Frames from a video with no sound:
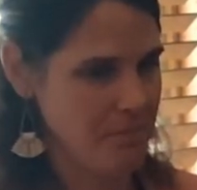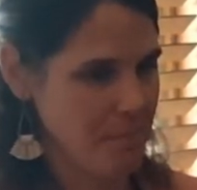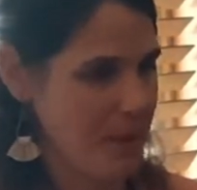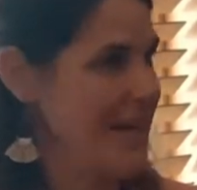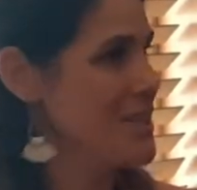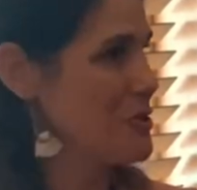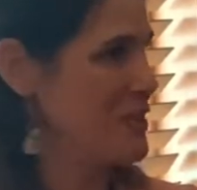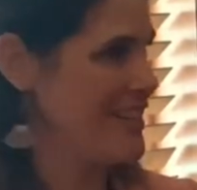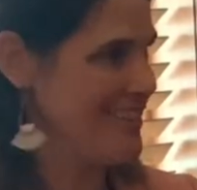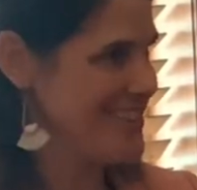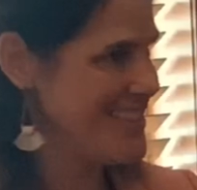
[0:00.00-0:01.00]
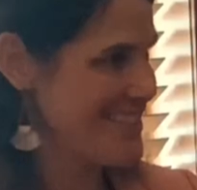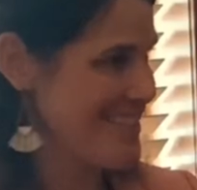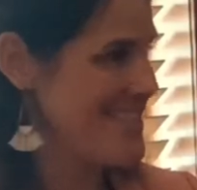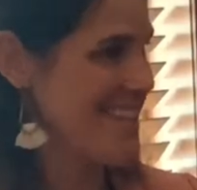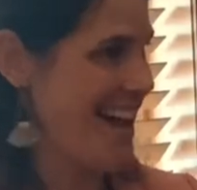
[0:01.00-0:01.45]
patron in
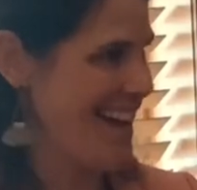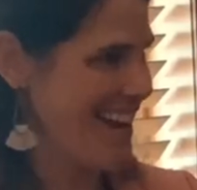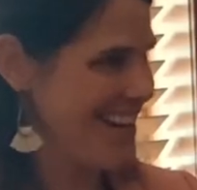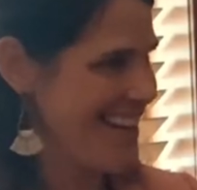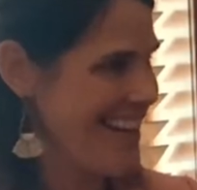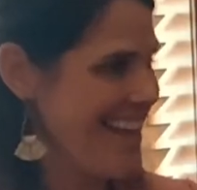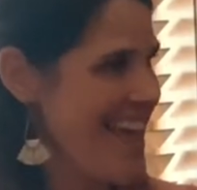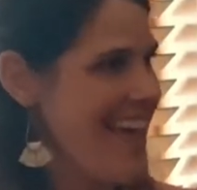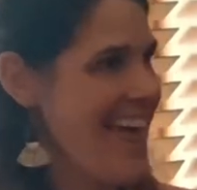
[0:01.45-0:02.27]
society,